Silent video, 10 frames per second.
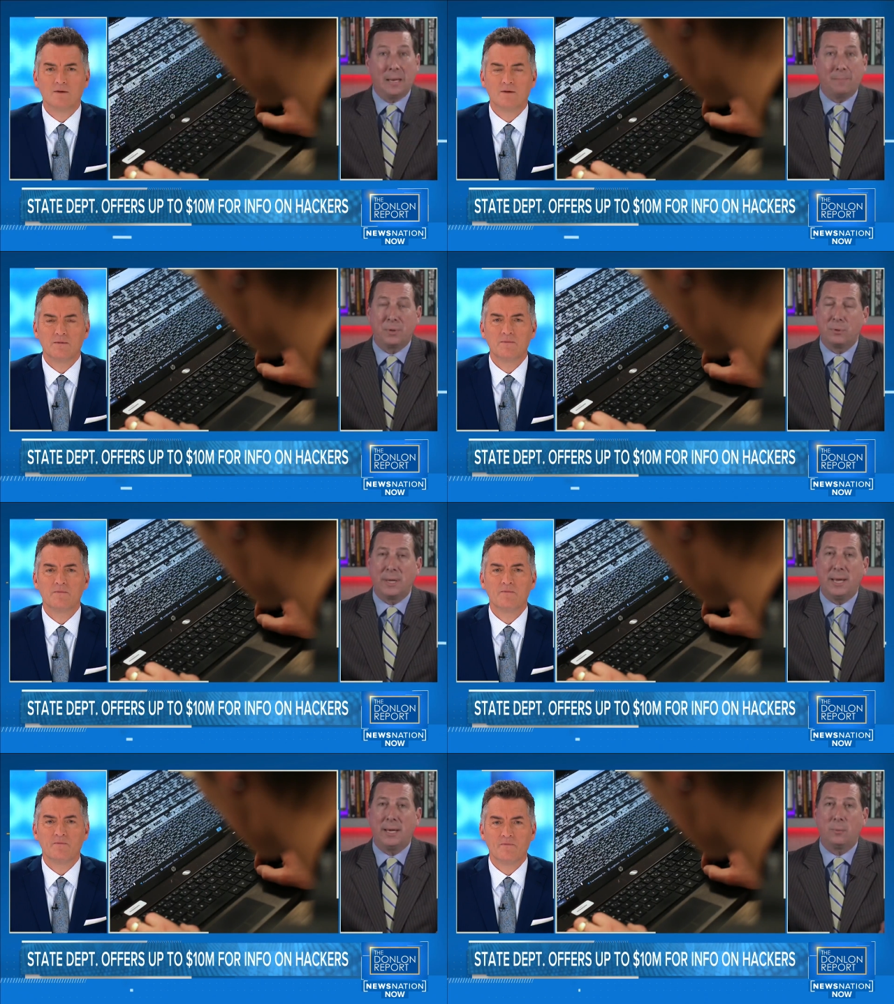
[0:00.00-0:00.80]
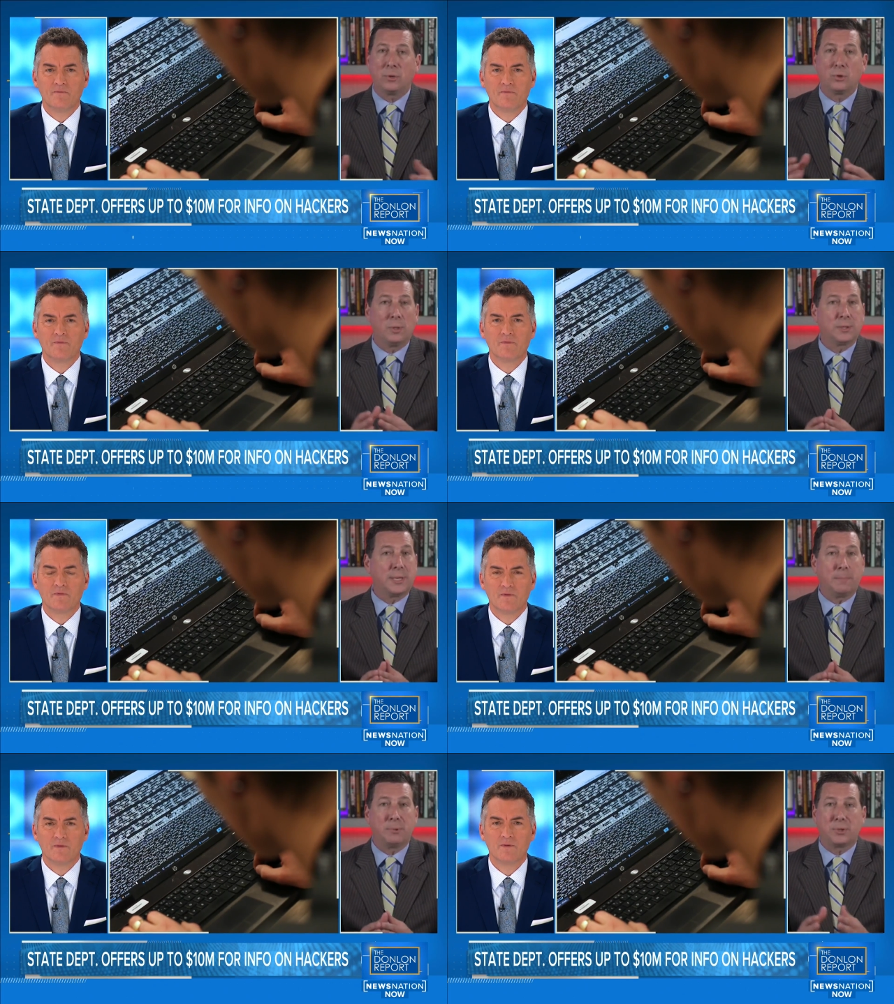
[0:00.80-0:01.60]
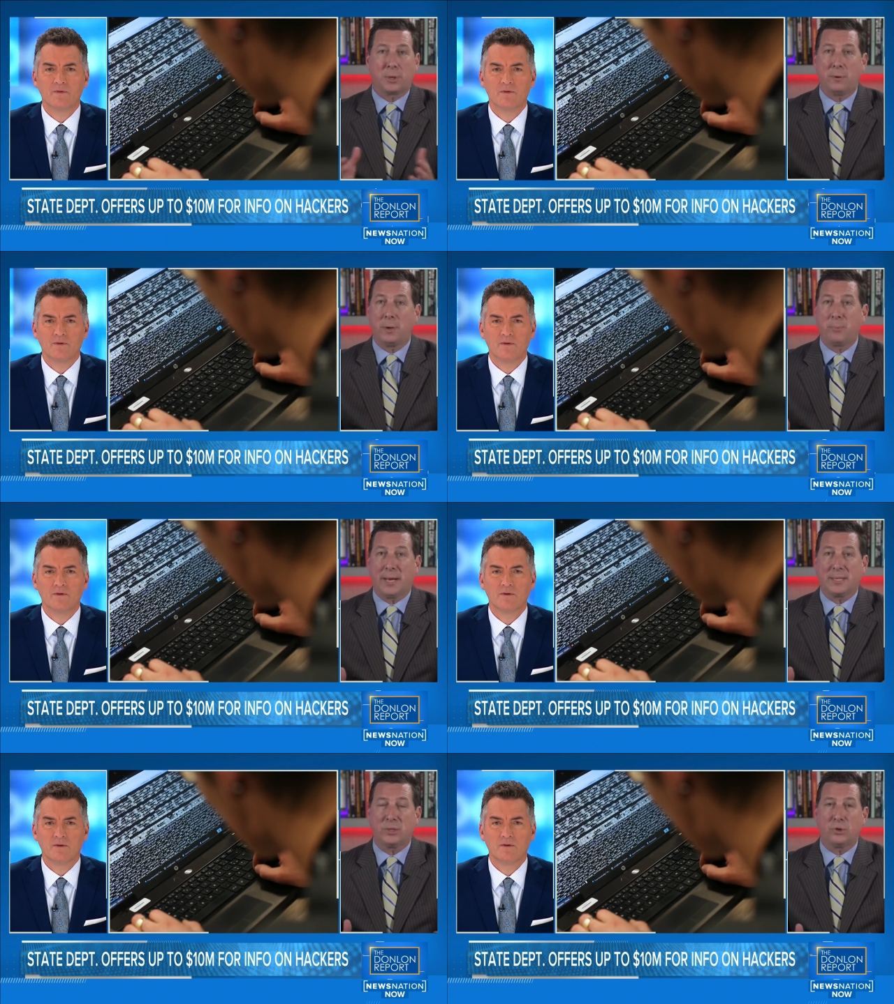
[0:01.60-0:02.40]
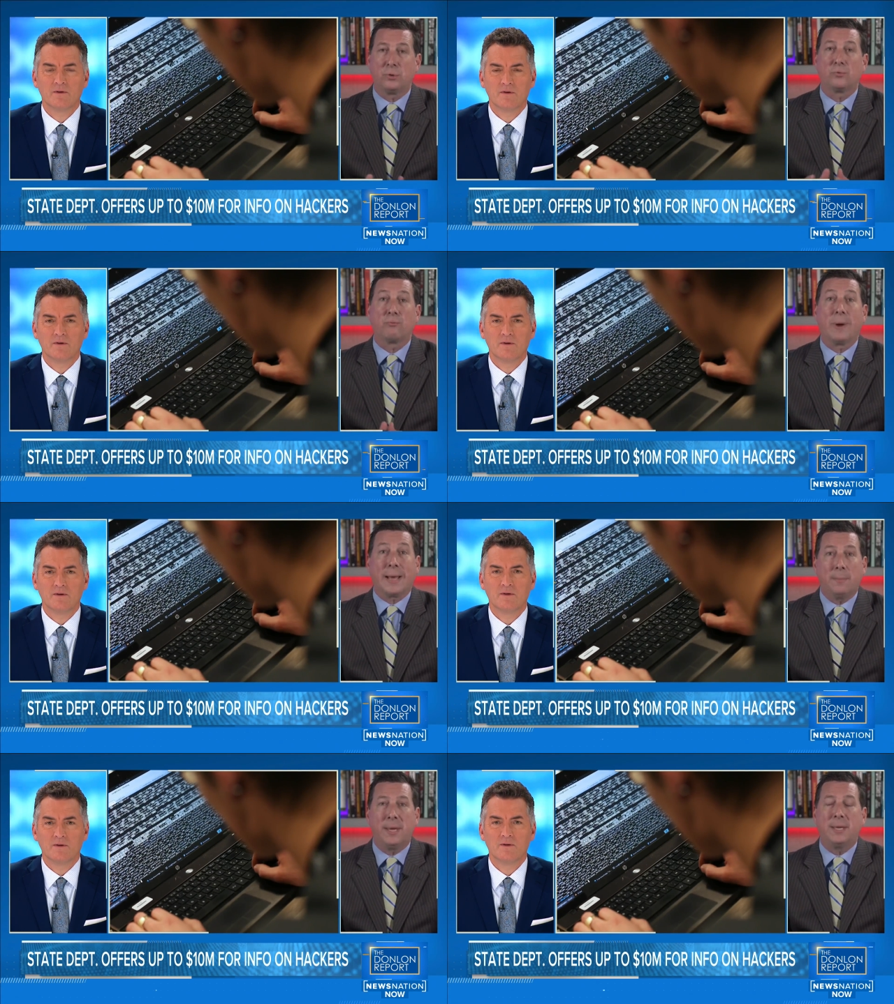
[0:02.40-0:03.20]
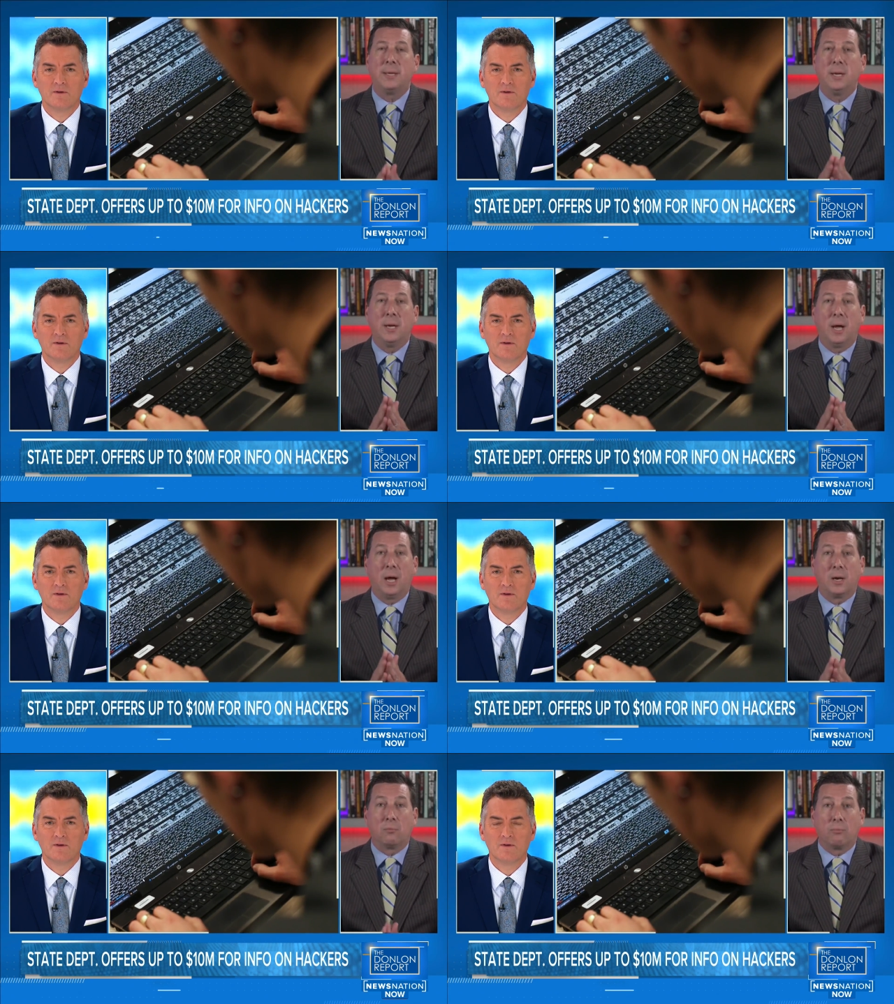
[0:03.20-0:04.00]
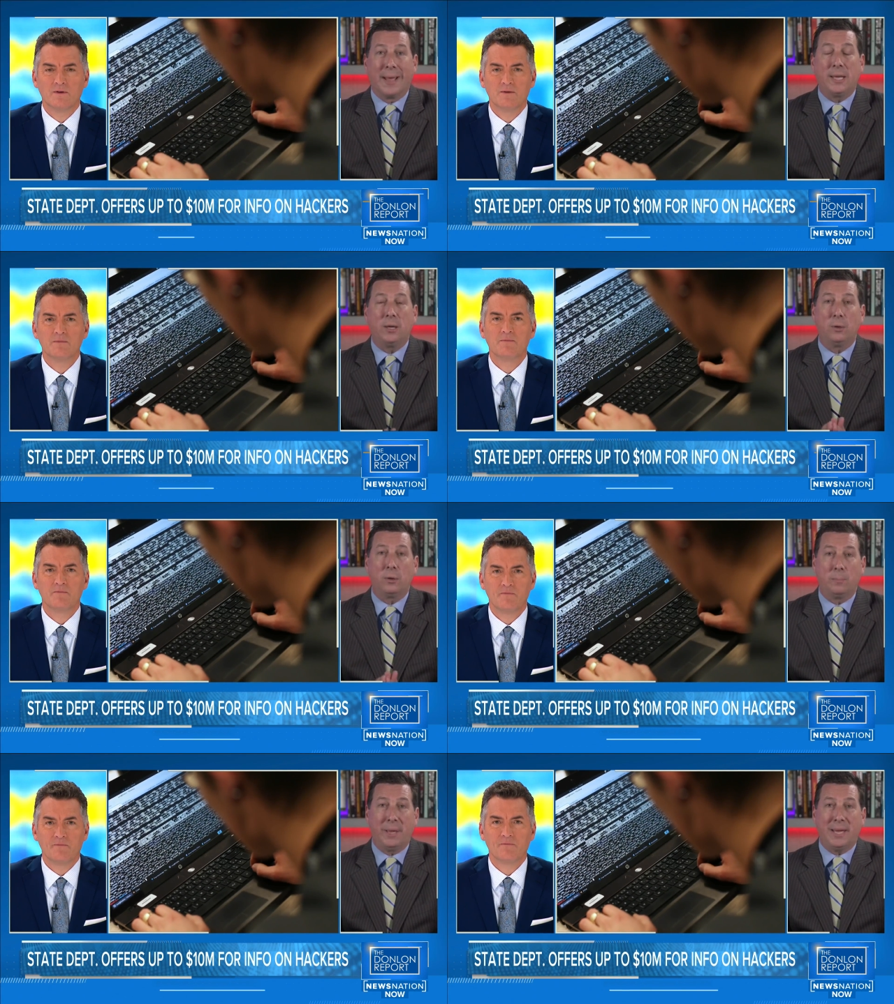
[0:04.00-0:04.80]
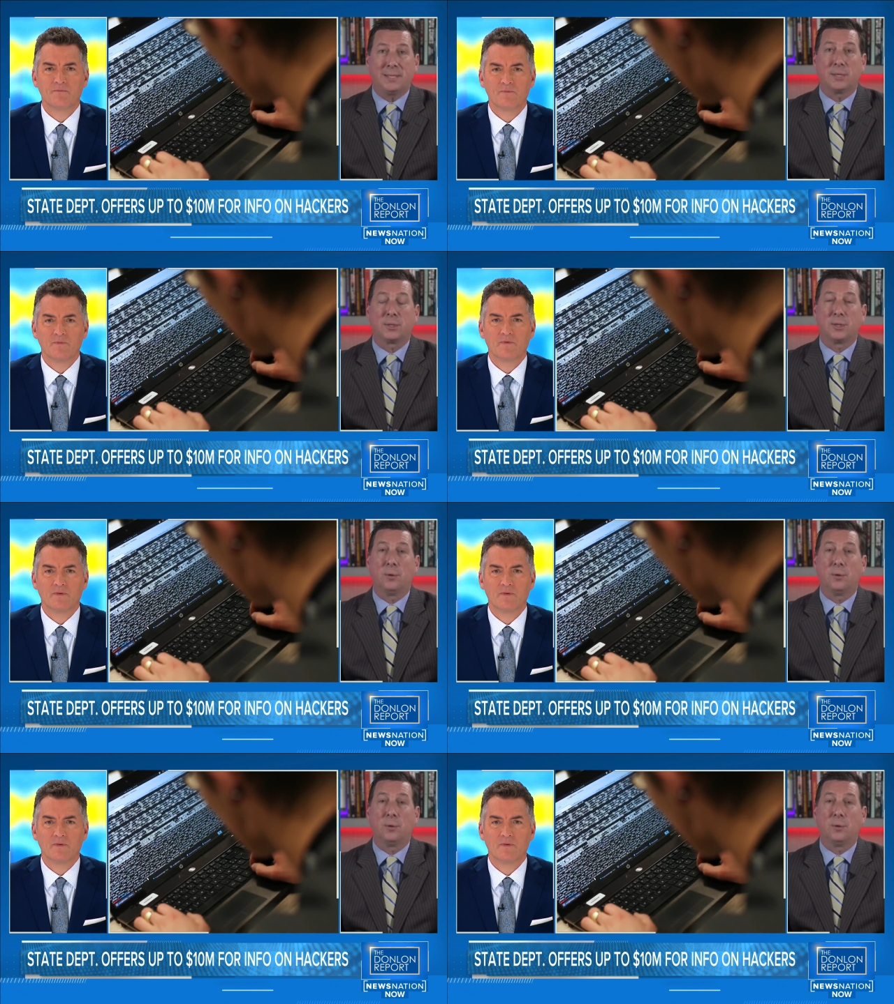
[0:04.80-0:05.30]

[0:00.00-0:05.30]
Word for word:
Speaker 1: up their data, which all cybersecurity practitioners recommend on a regular basis.